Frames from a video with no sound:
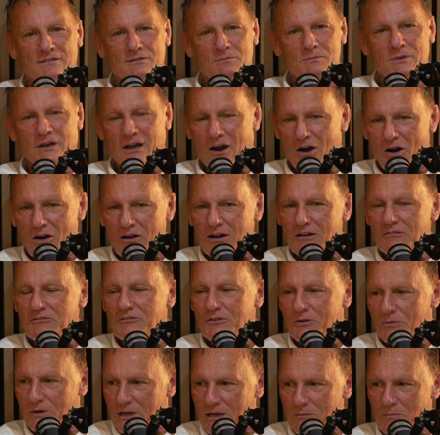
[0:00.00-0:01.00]
to Mallorca
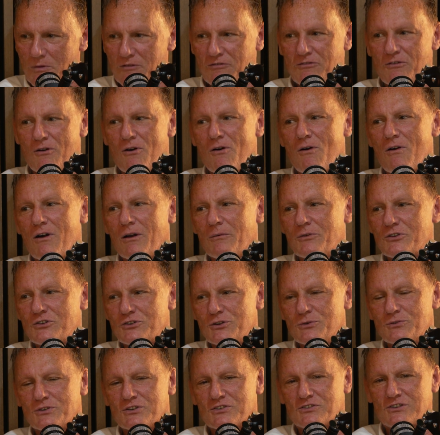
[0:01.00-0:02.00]
for a week before I was
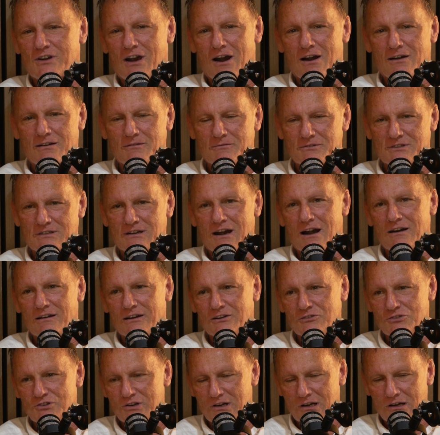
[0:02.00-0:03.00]
due to start,
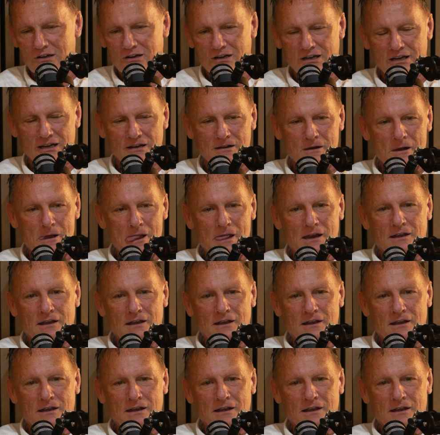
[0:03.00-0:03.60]
starting in July